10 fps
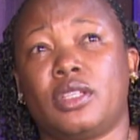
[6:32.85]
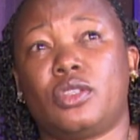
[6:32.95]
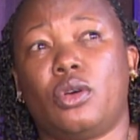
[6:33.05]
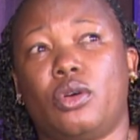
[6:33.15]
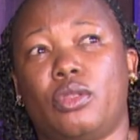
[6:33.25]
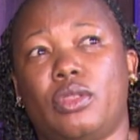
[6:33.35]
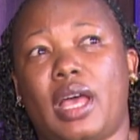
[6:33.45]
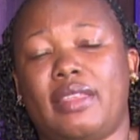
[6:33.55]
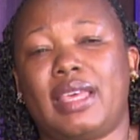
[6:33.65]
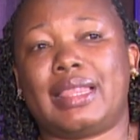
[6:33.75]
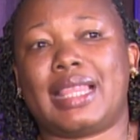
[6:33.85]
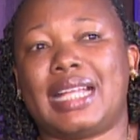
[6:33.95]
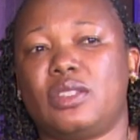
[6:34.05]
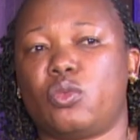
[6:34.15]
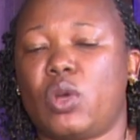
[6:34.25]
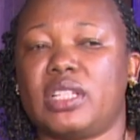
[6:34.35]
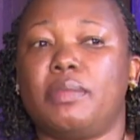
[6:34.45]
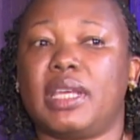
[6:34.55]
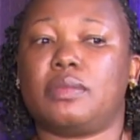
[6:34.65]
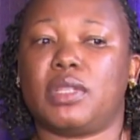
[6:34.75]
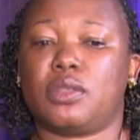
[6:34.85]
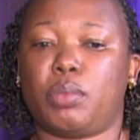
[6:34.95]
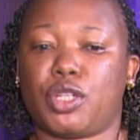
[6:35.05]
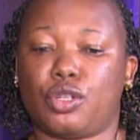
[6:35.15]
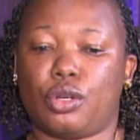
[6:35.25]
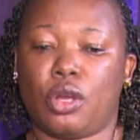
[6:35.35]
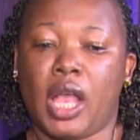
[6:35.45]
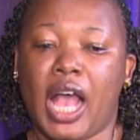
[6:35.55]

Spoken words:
So I think that is what makes me special.